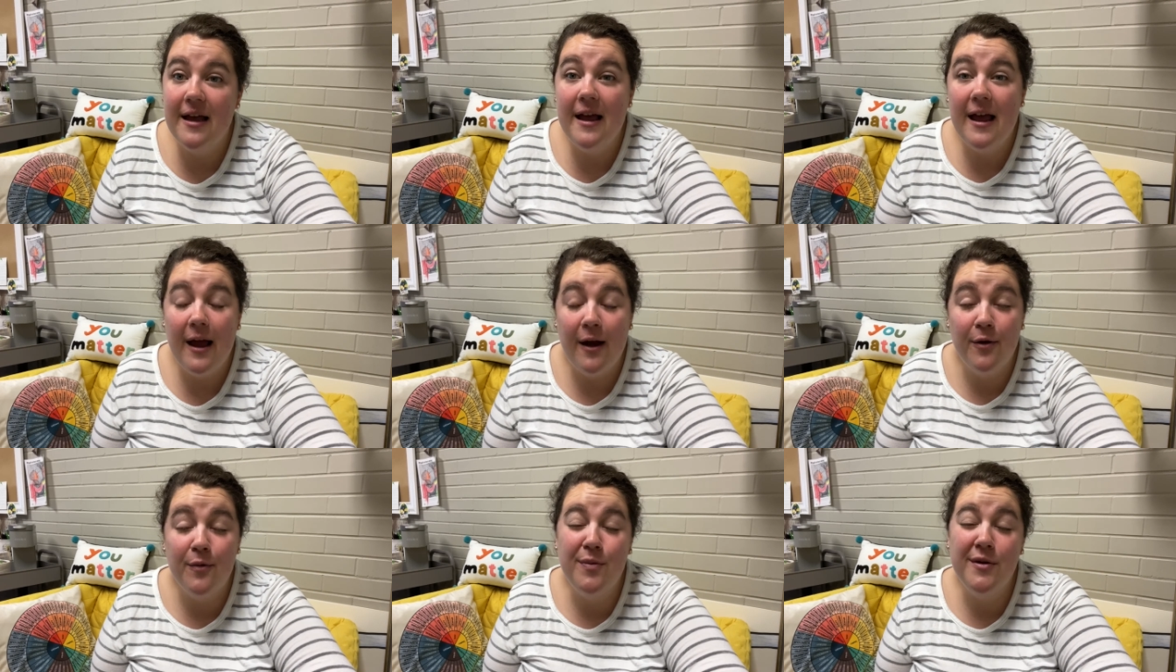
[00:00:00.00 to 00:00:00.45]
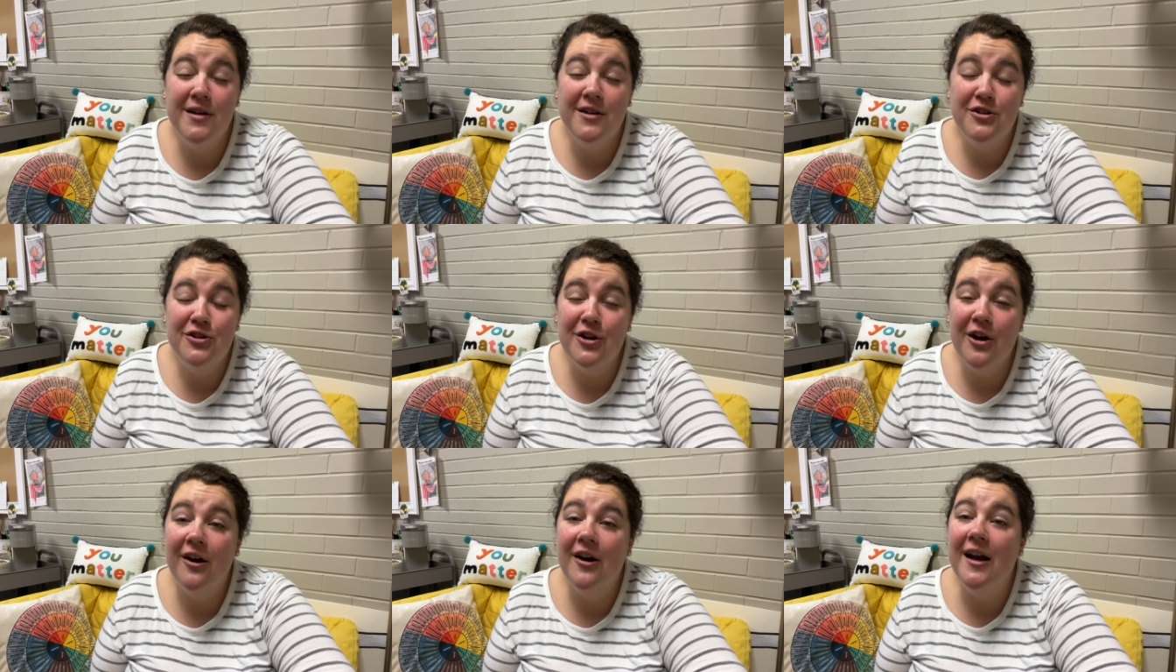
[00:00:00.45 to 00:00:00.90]
I would be
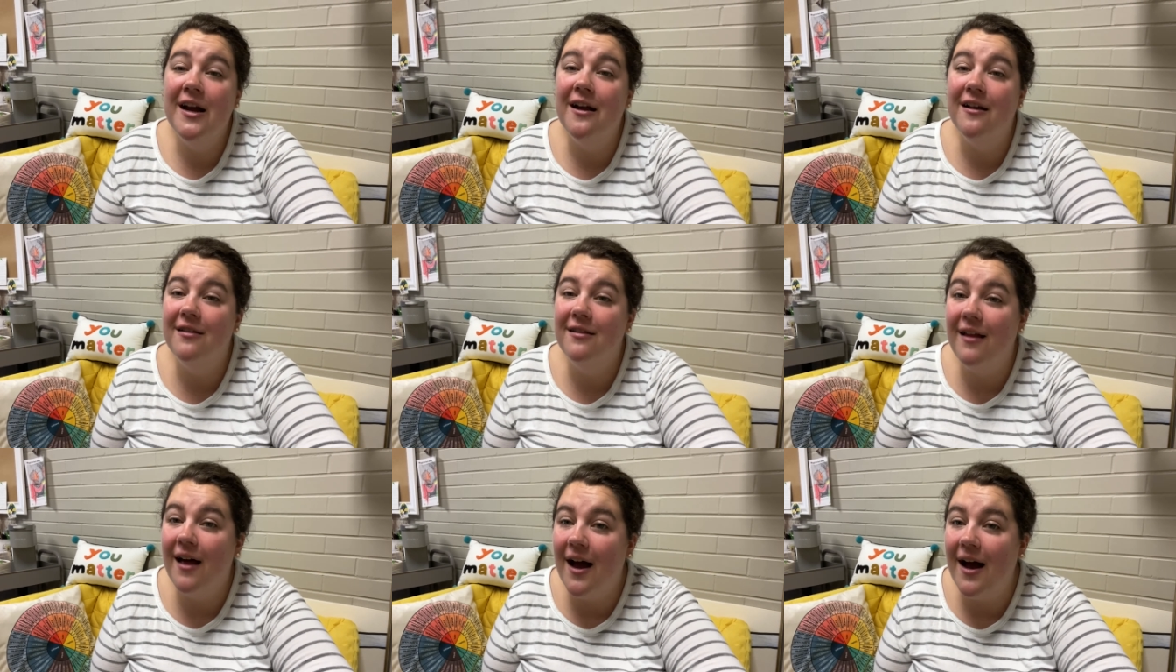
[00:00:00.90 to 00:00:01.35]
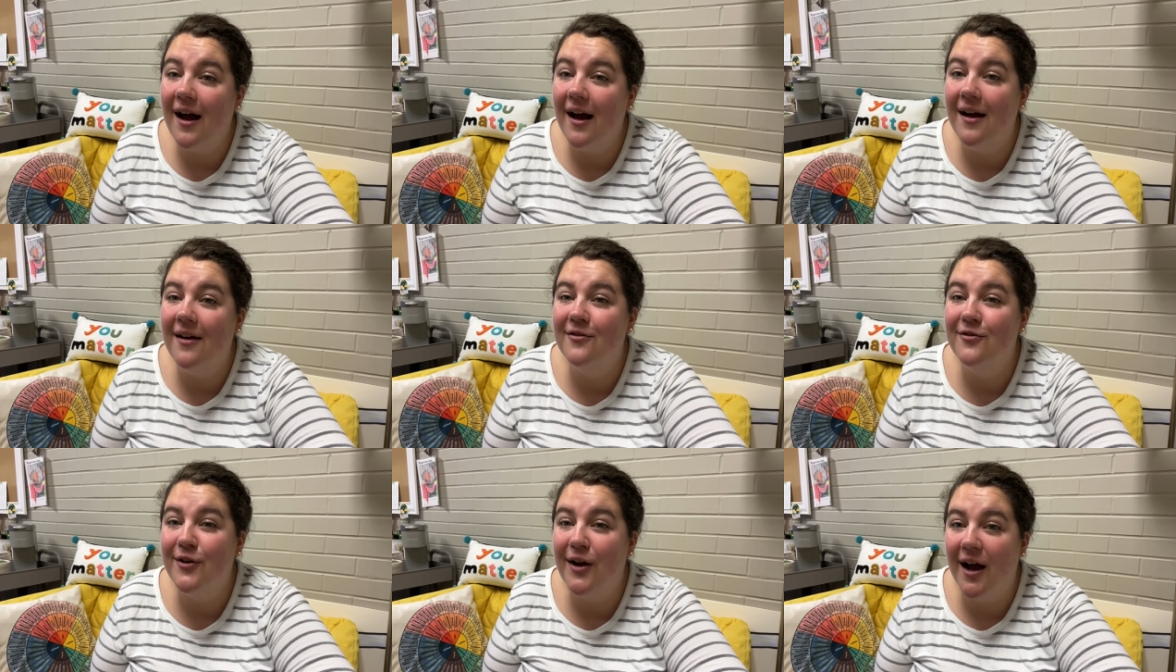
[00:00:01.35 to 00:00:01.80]
sharing a lot
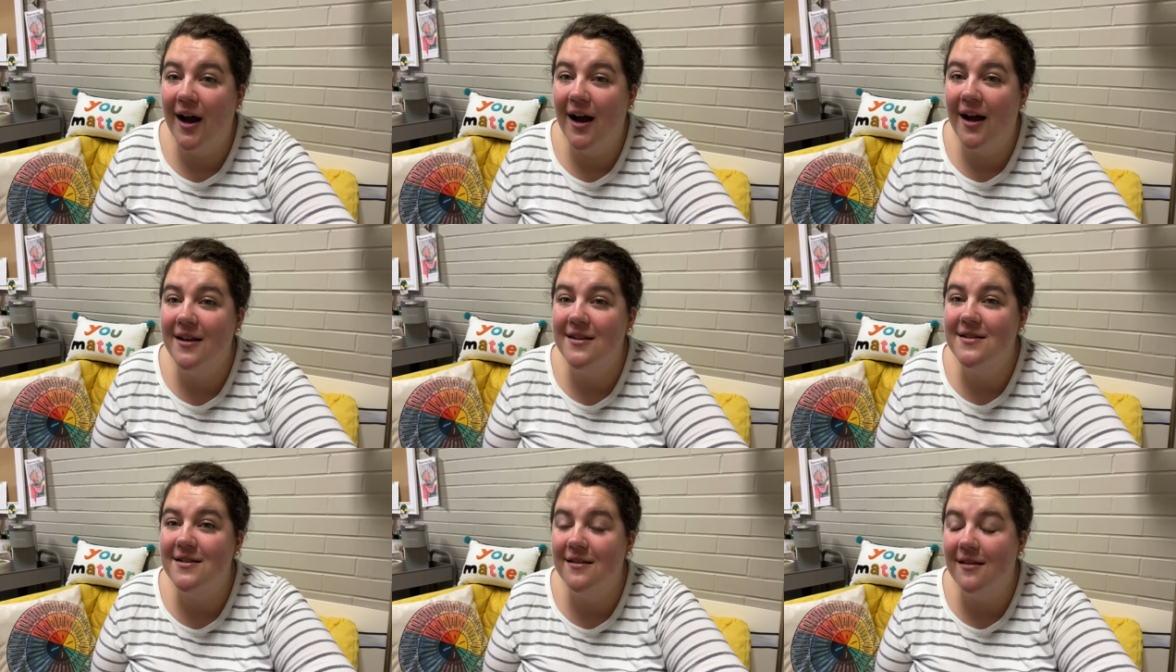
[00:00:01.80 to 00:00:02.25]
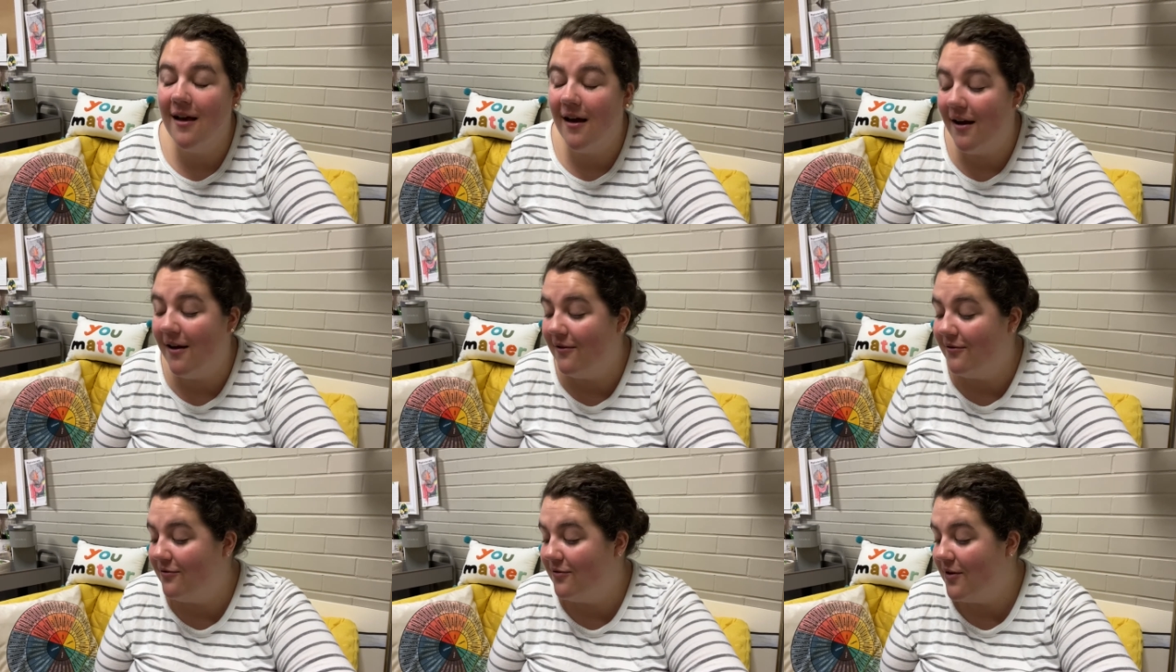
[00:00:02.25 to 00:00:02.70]
of God's
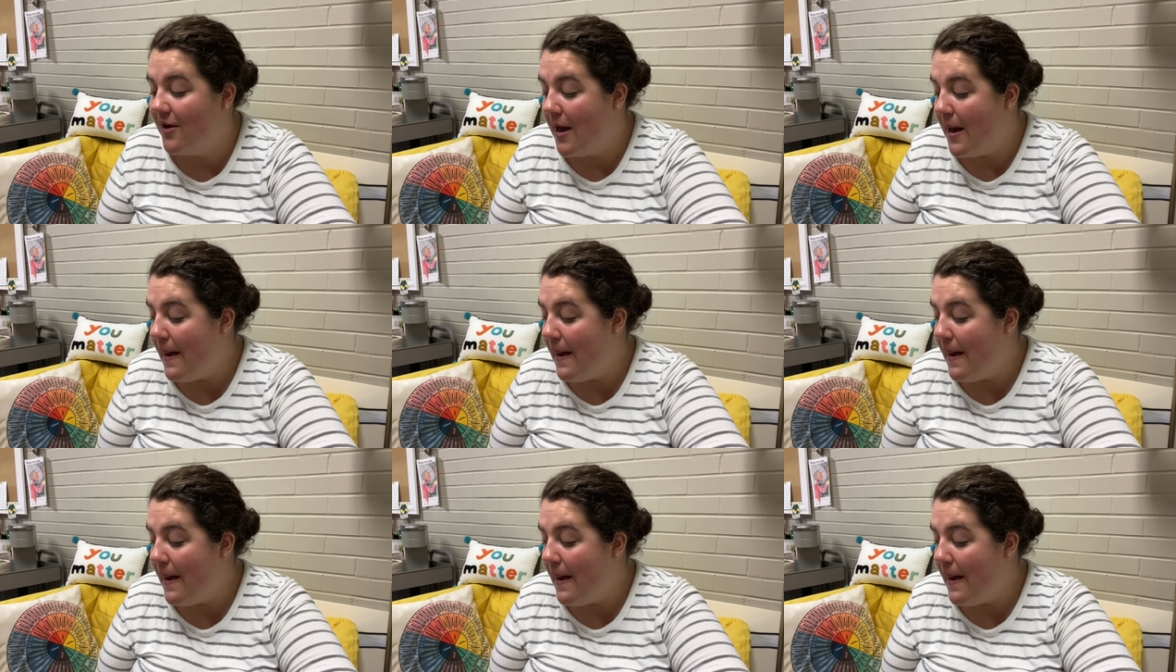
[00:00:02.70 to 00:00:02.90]
love.